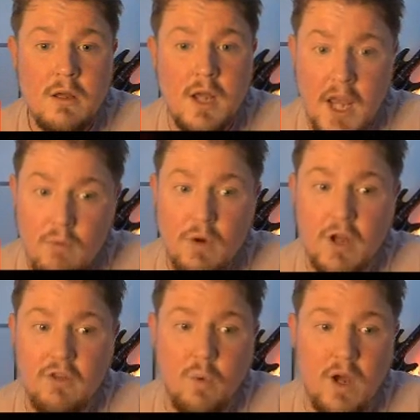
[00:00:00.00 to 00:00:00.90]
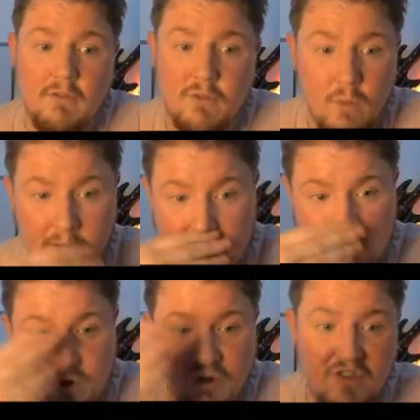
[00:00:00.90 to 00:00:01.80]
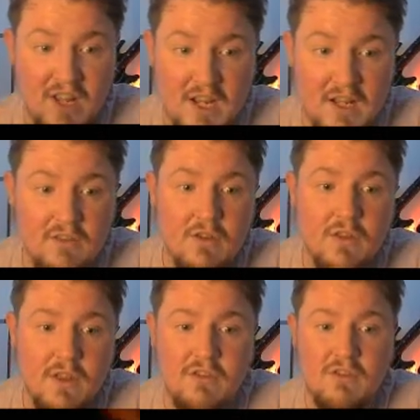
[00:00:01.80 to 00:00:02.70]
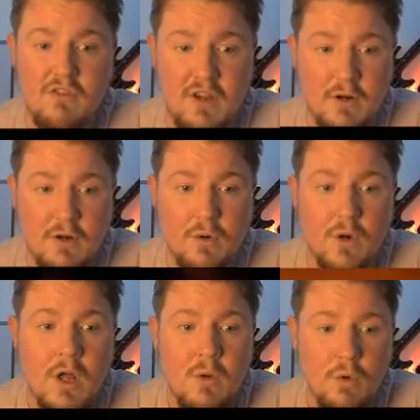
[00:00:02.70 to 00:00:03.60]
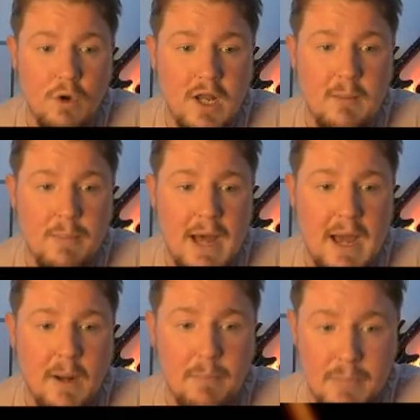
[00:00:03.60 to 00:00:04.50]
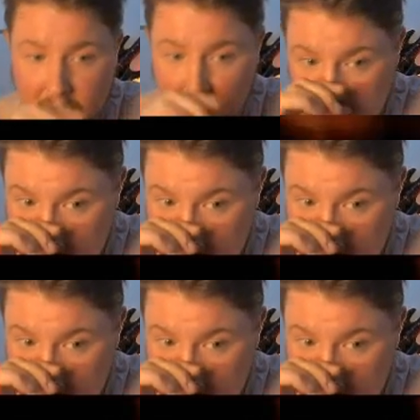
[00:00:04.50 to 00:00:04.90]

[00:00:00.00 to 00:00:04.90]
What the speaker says: in round 12. So again, we're sticking to this 0 running back build.